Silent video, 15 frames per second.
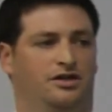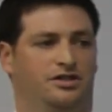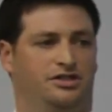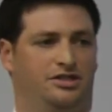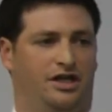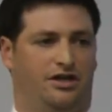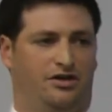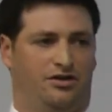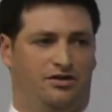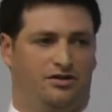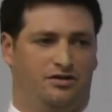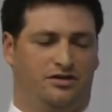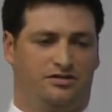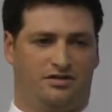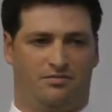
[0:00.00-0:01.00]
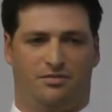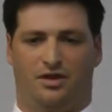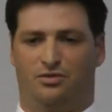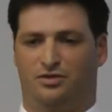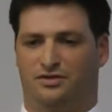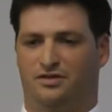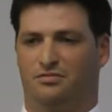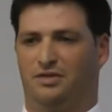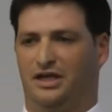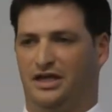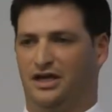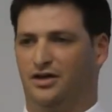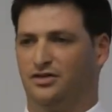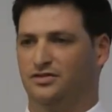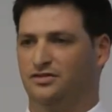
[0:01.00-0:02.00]
share something with
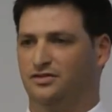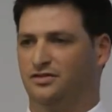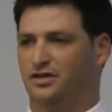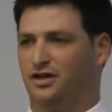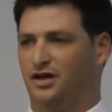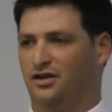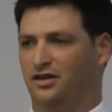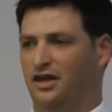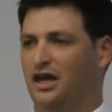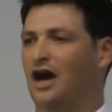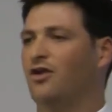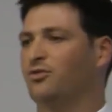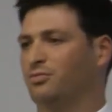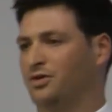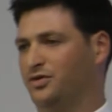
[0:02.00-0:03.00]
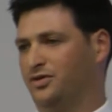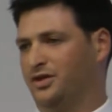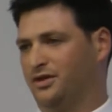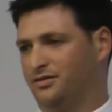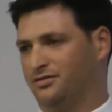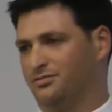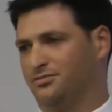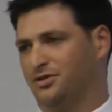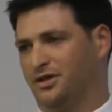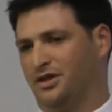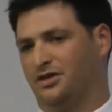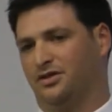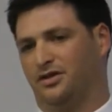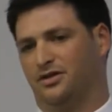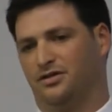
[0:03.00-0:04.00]
somebody else, the accountability isn't really
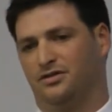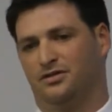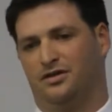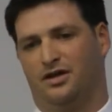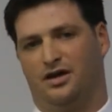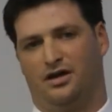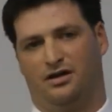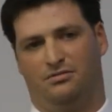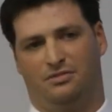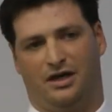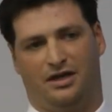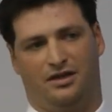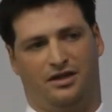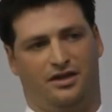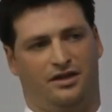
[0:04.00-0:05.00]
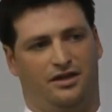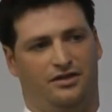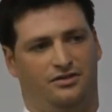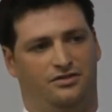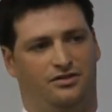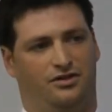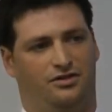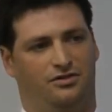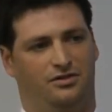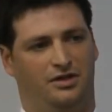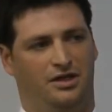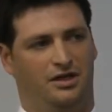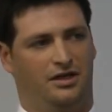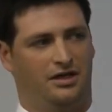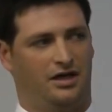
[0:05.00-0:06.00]
clear. I think. And so
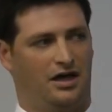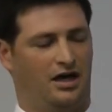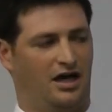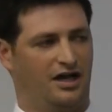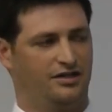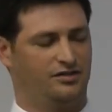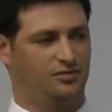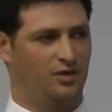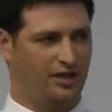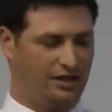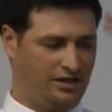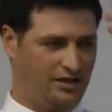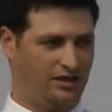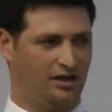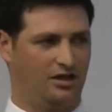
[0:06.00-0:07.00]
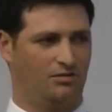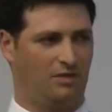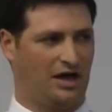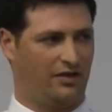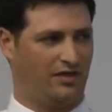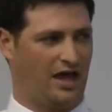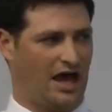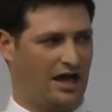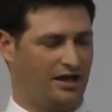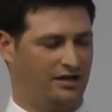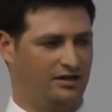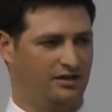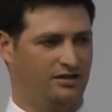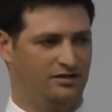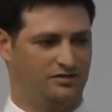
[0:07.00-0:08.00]
I just wanted to think about that.
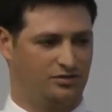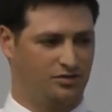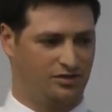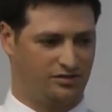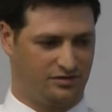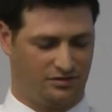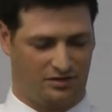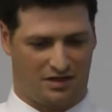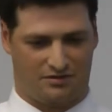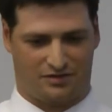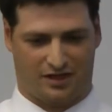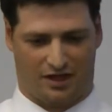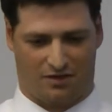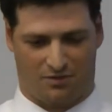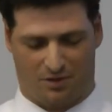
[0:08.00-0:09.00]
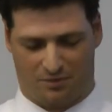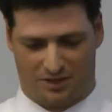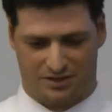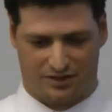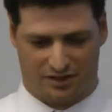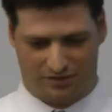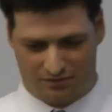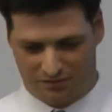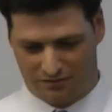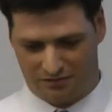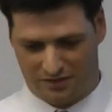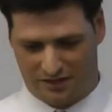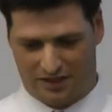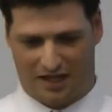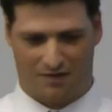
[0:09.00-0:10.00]
And in this course too, I was like, I want to make sure I do
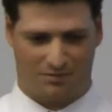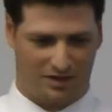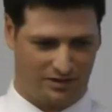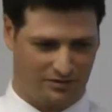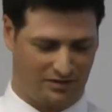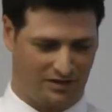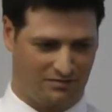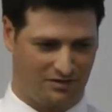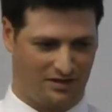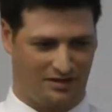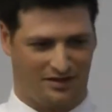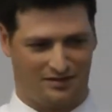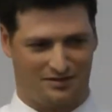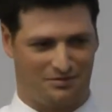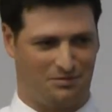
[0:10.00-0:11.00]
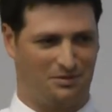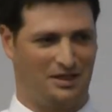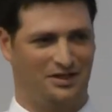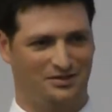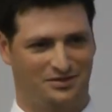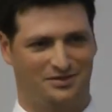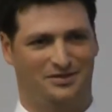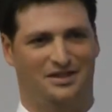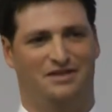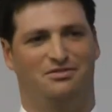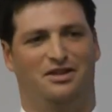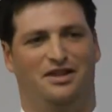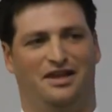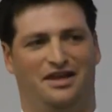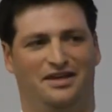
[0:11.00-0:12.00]
everything. Am I doing everything? Is everybody else doing
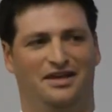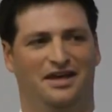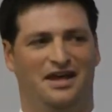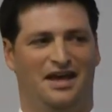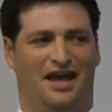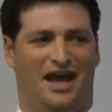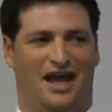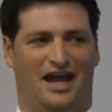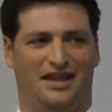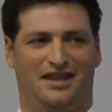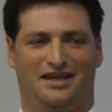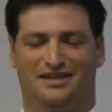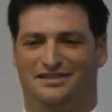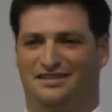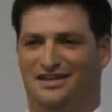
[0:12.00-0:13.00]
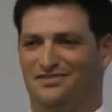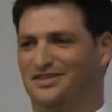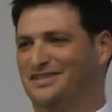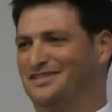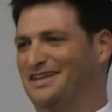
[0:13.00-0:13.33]
everything? And I think it's safe to